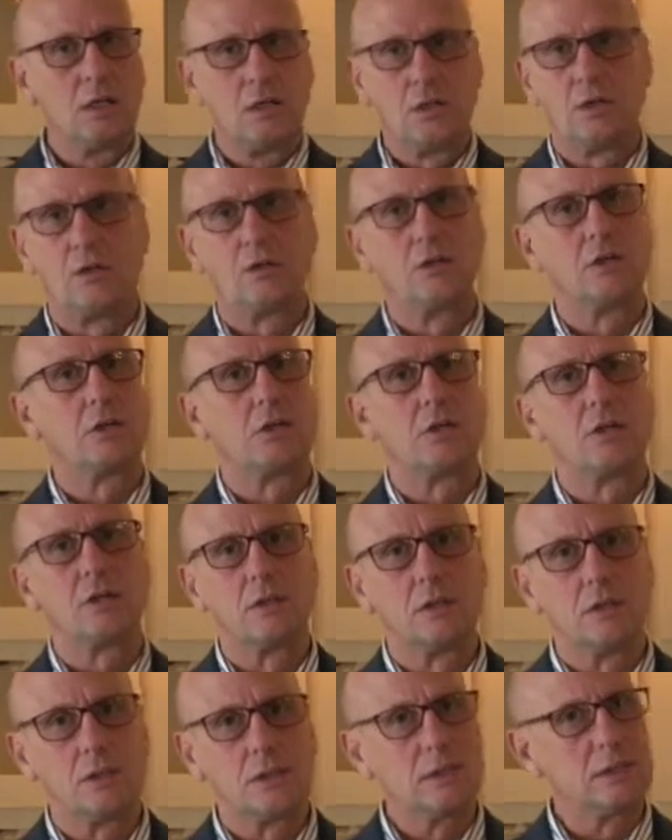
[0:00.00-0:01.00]
you
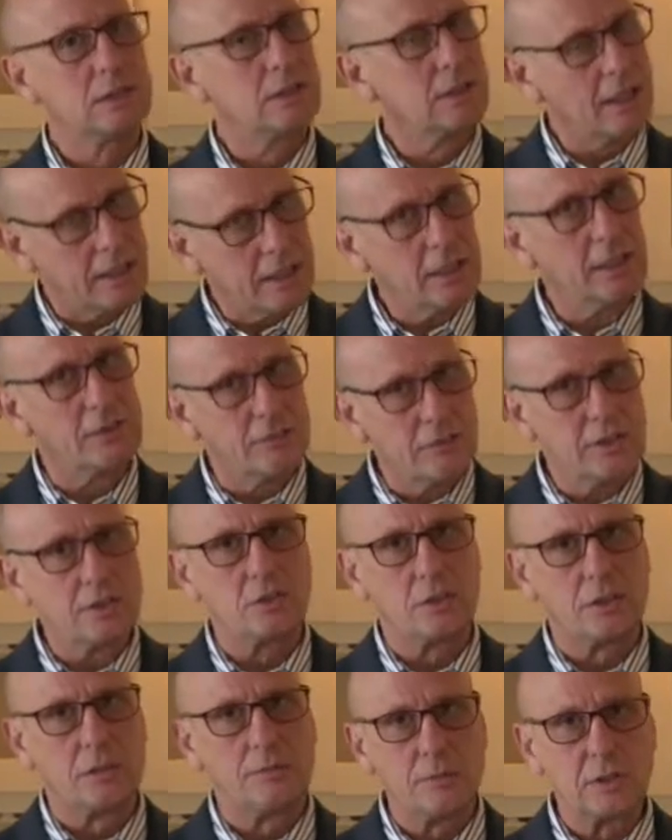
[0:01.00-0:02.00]
can take it
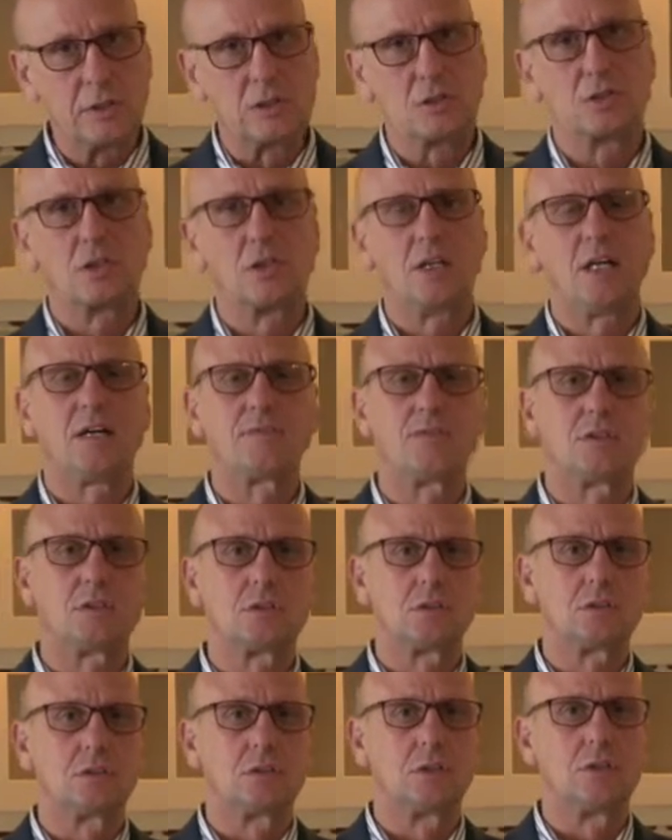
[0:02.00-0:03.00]
individually because you're going to have
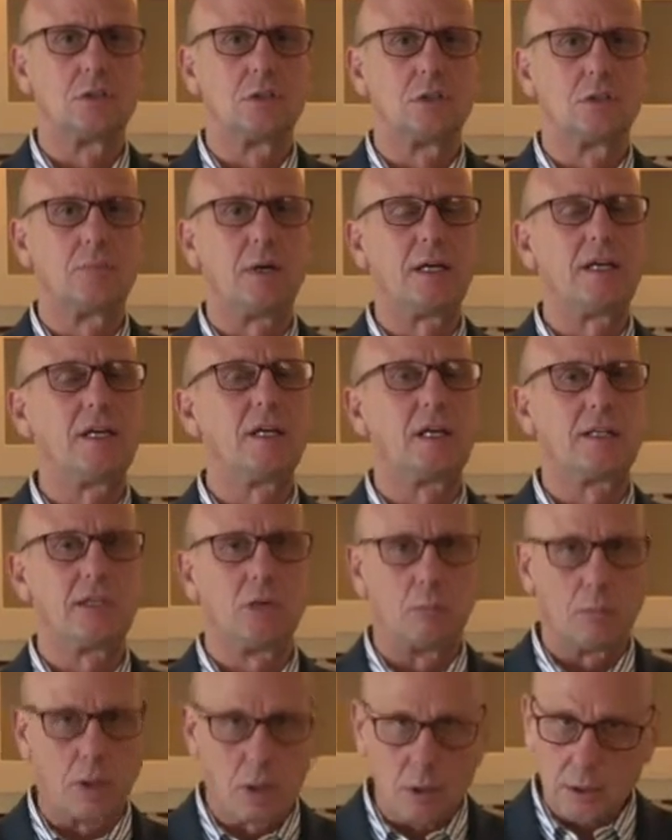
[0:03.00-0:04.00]
to, depending on
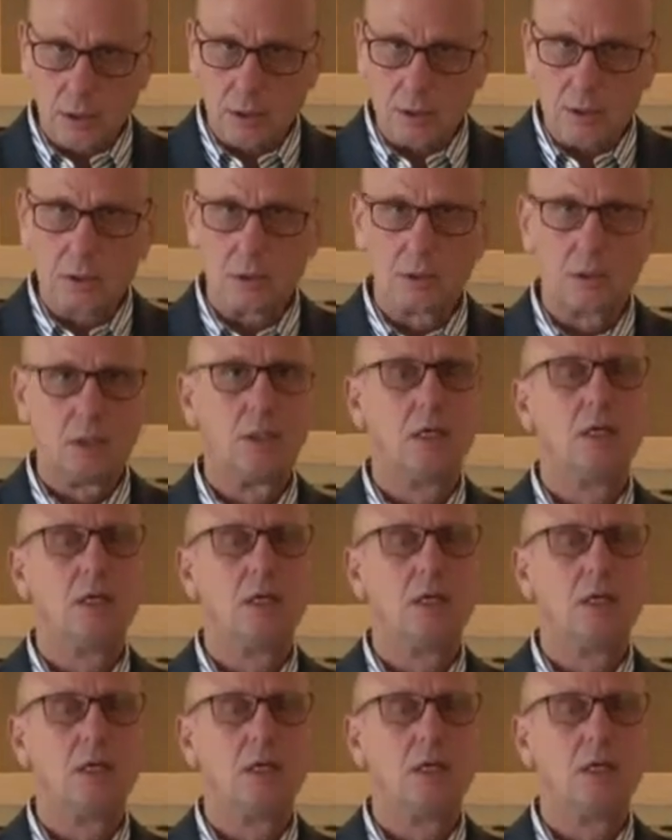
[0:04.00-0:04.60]
the market,